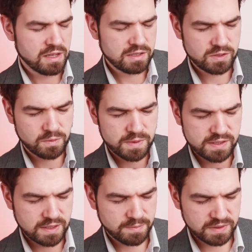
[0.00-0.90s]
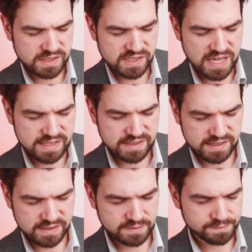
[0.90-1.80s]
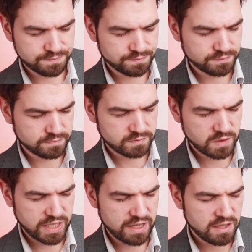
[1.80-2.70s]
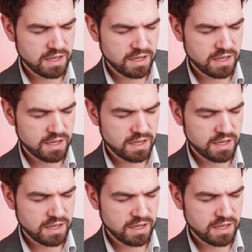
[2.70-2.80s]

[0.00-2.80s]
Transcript: Let's open this up and let's taste this. Okay.